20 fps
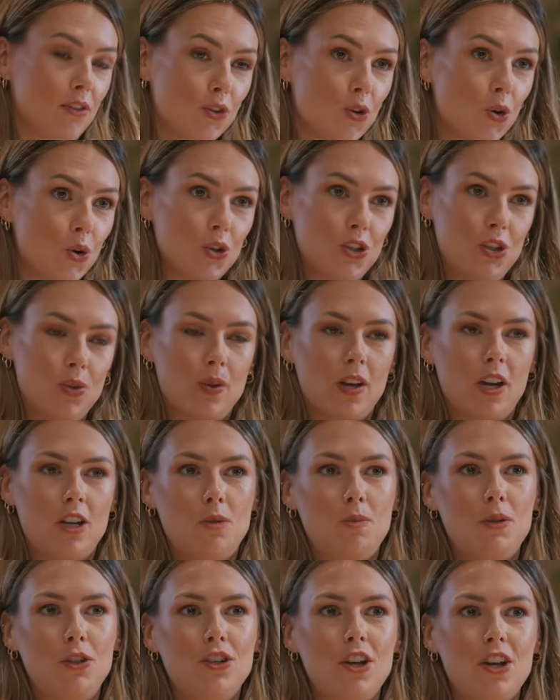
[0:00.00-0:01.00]
of course, you were going
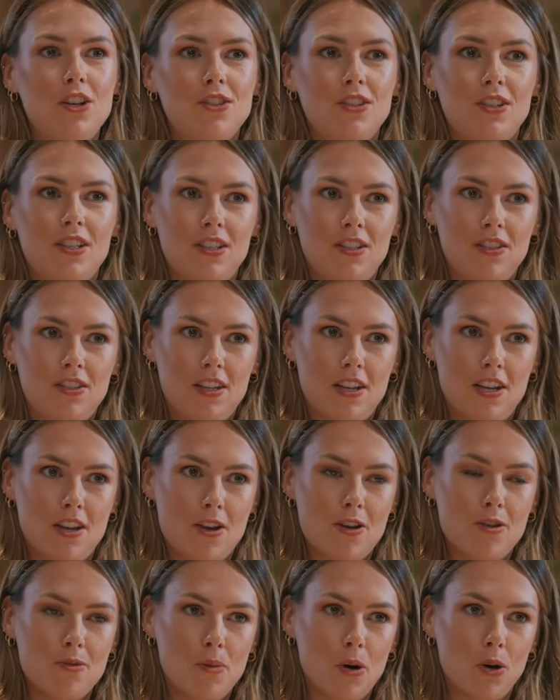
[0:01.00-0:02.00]
to be chosen as
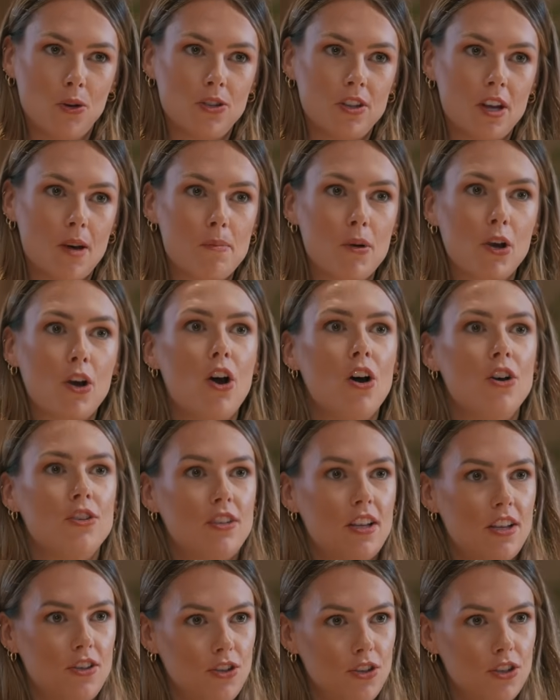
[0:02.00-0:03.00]
CEO of Polestar because,
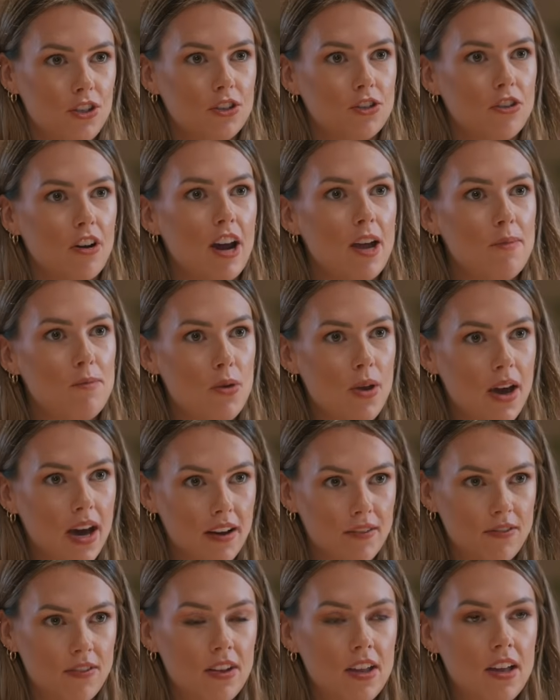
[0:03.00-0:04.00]
as you describe, you
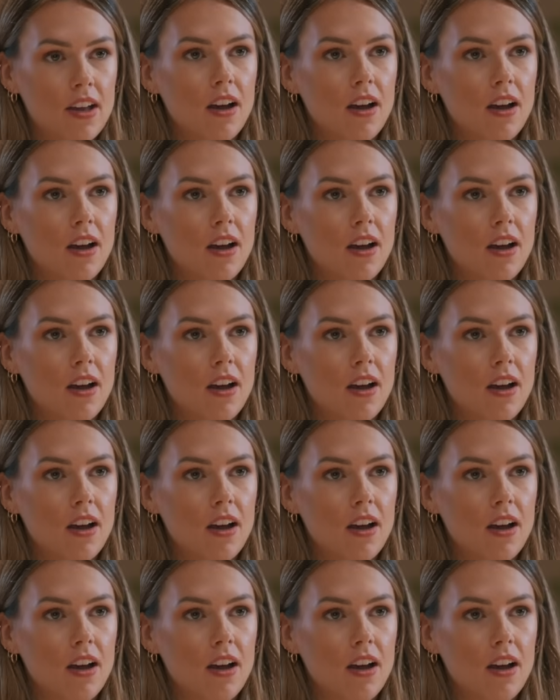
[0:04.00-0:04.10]
have